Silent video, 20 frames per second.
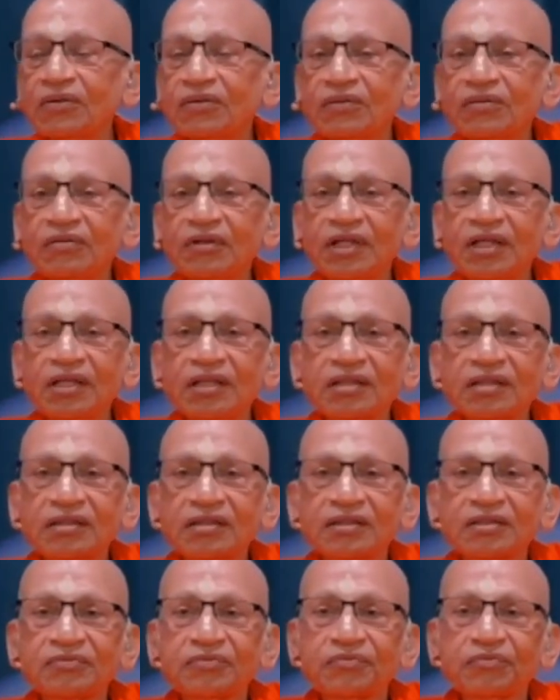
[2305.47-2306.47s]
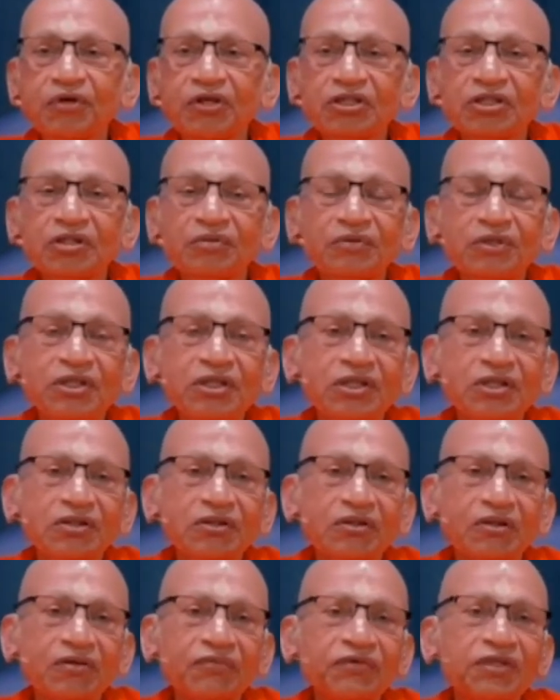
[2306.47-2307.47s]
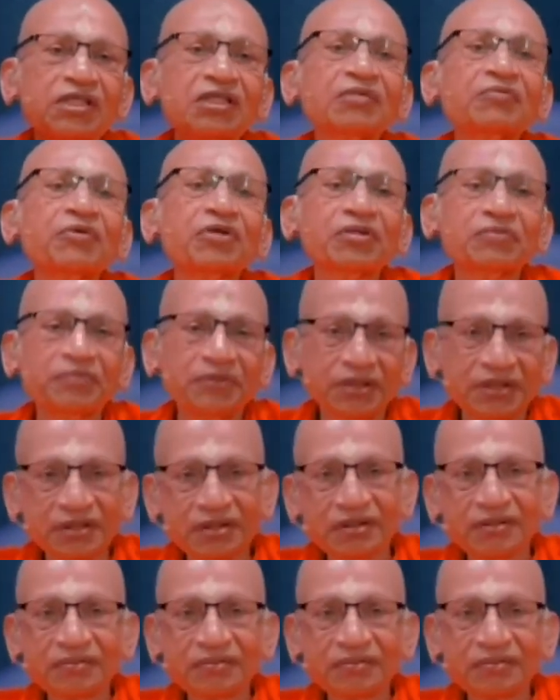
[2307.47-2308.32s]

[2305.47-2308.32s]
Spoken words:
less possibility of disappointments.